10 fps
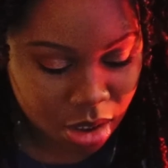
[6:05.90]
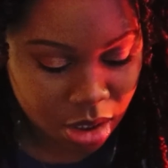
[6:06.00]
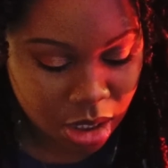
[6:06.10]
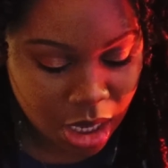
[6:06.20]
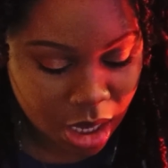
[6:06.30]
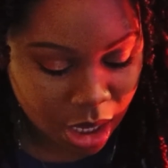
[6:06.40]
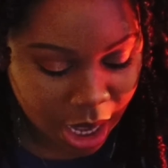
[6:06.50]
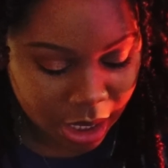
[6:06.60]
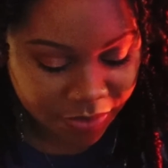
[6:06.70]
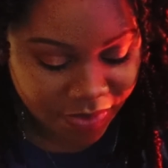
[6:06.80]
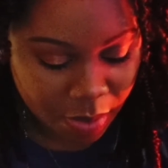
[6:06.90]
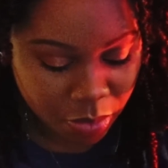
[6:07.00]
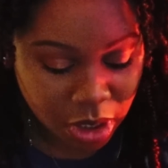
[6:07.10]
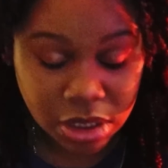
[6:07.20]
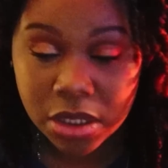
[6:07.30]
yeah, like if I'm
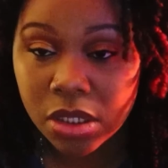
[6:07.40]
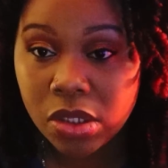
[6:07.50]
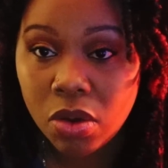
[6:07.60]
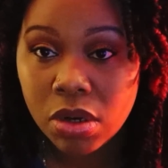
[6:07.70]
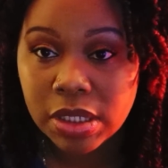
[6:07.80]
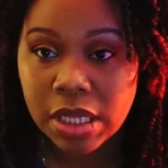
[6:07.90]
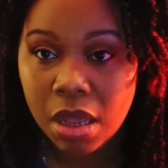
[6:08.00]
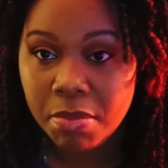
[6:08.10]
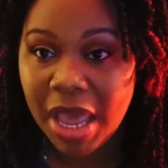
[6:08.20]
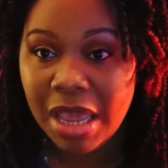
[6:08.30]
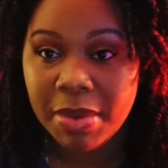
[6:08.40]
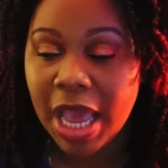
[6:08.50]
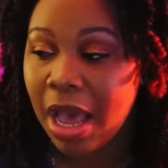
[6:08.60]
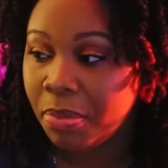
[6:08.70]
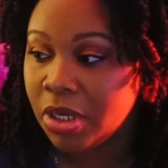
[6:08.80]
running to the store or something, maybe
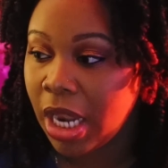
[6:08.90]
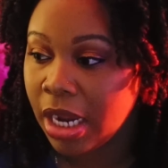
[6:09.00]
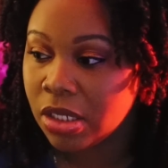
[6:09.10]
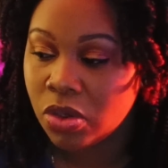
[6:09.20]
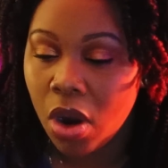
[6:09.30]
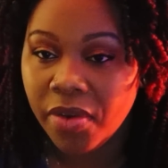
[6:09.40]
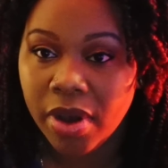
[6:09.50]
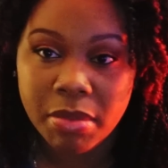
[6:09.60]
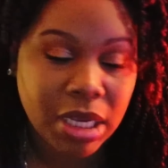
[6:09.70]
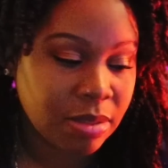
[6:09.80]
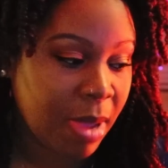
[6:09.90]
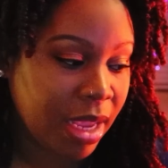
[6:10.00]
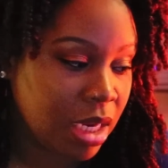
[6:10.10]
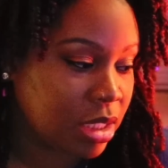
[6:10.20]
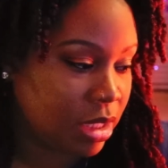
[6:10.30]
I'll put like a scarf on because my
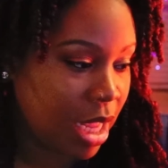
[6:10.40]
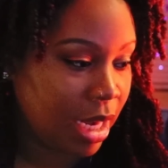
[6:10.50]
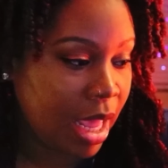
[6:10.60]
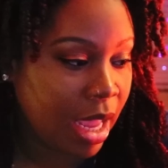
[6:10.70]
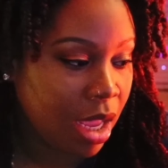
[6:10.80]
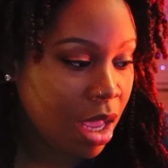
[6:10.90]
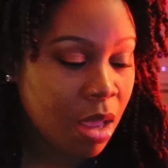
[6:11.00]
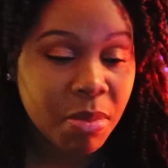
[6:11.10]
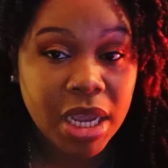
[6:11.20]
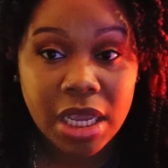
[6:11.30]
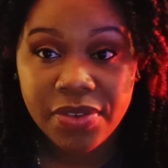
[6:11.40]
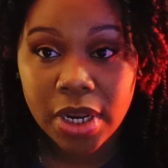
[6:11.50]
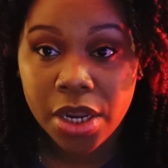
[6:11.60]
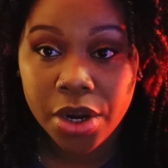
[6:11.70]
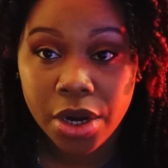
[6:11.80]
edge is not laid. But even
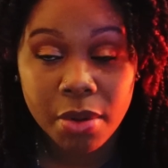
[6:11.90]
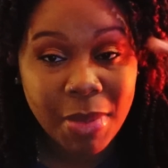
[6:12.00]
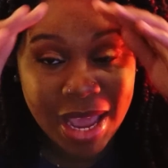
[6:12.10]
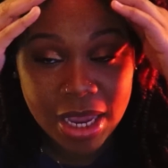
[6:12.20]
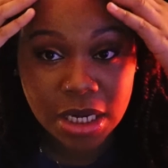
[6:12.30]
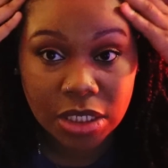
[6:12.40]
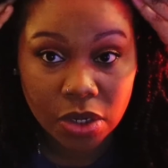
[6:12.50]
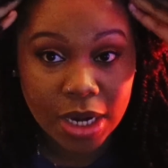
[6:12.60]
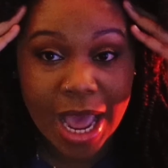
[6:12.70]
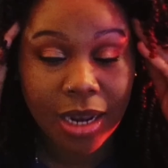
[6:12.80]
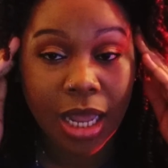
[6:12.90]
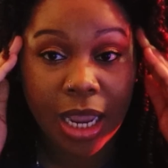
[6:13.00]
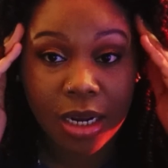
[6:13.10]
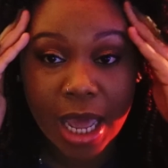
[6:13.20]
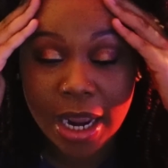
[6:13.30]
in here, my edges are not
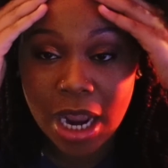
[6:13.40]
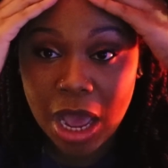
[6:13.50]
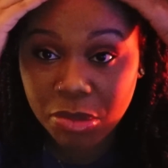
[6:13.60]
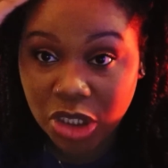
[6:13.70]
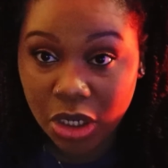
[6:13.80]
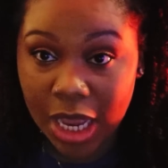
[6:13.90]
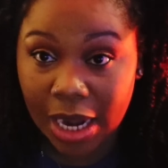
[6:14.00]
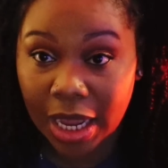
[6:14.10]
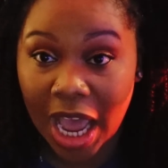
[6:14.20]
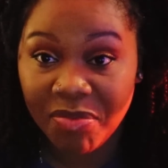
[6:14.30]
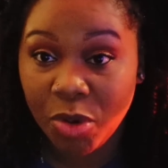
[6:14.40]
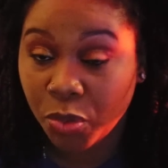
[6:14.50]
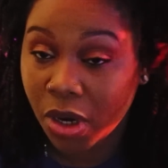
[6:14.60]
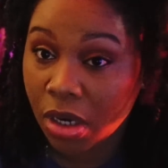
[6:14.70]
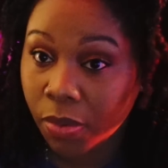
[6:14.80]
laid. Like I'm gonna show y'all, like I've been
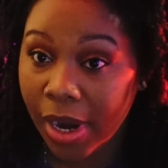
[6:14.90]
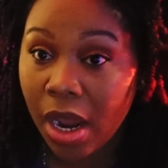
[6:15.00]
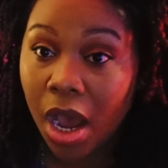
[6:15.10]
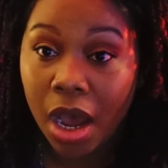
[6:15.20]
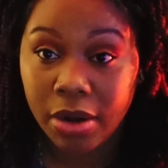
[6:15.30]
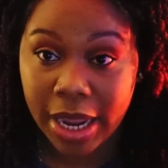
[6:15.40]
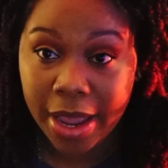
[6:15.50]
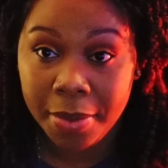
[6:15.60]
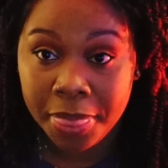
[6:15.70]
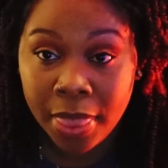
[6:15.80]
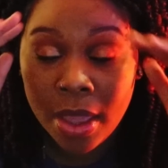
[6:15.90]
running around all day